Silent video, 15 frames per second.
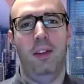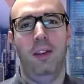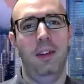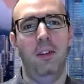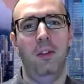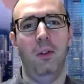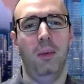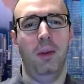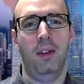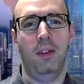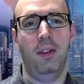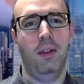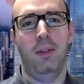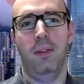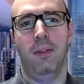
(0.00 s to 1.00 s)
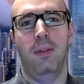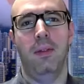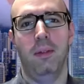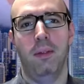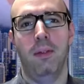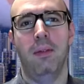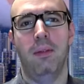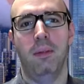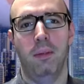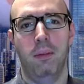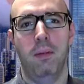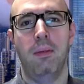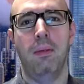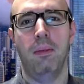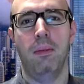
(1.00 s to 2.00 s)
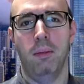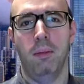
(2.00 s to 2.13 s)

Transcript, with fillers: So this is where this is where the AI